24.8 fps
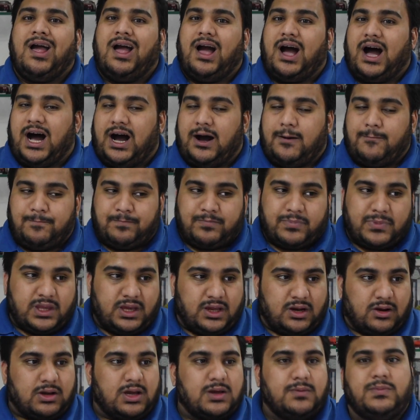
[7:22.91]

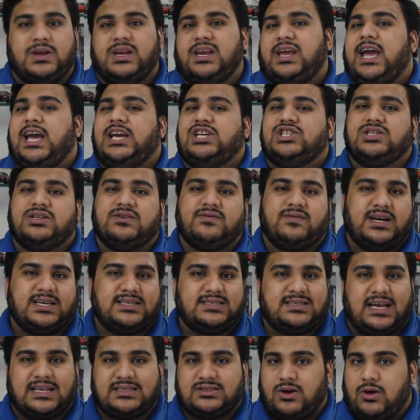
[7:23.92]
Communication device,
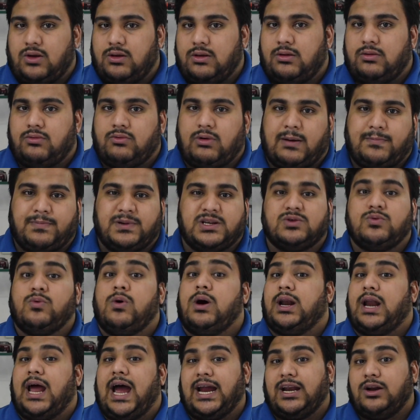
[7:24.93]
that's all wrapped into
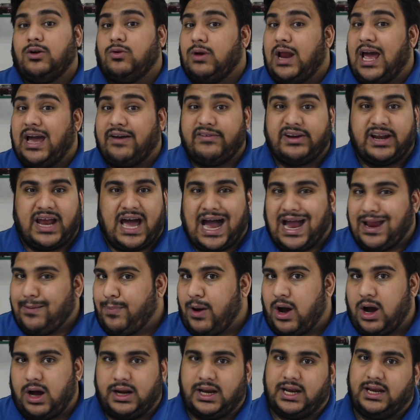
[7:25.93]
one. I don't have an
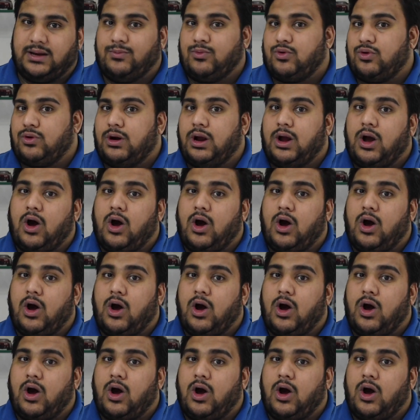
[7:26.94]
iPod anymore.